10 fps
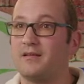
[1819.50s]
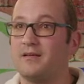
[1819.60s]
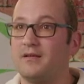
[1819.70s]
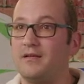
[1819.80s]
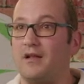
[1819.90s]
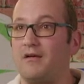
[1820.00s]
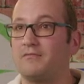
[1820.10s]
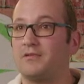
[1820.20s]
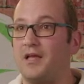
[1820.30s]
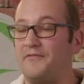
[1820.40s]
You know,
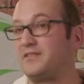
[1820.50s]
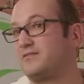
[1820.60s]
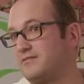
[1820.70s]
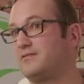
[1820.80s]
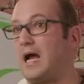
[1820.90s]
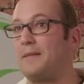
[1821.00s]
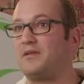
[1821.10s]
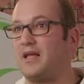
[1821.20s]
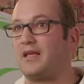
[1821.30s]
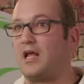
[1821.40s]
if it's time to
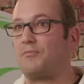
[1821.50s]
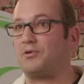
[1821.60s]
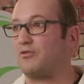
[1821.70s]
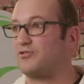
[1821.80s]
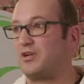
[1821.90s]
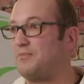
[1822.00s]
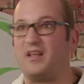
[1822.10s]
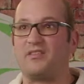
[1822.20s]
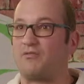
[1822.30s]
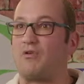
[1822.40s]
take an albuterol treatment,
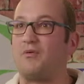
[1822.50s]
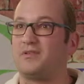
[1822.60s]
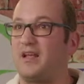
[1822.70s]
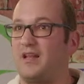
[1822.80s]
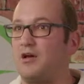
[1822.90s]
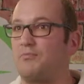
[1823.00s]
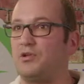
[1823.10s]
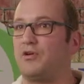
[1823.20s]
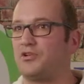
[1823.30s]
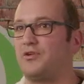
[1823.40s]
nothing wrong with taking
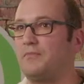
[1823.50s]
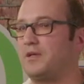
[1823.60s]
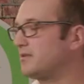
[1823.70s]
albuterol treatment